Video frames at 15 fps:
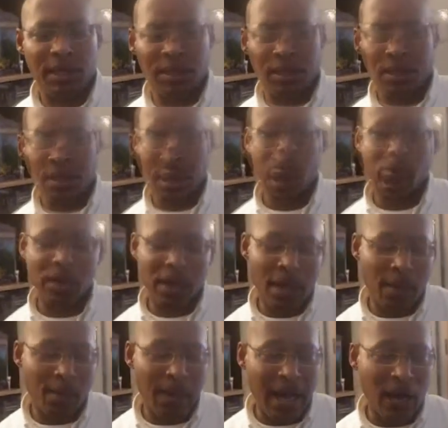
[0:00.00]
They would come
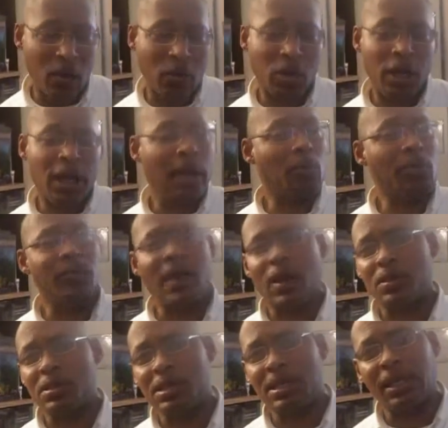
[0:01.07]
out, and without
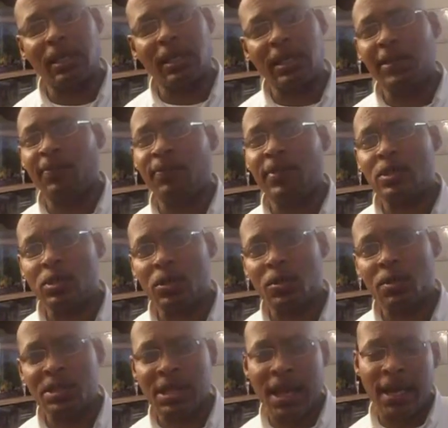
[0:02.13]
seeing any physical
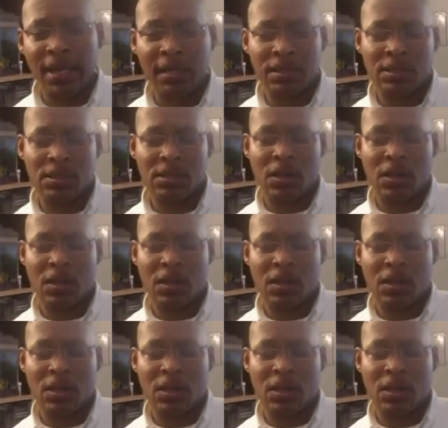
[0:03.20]
signs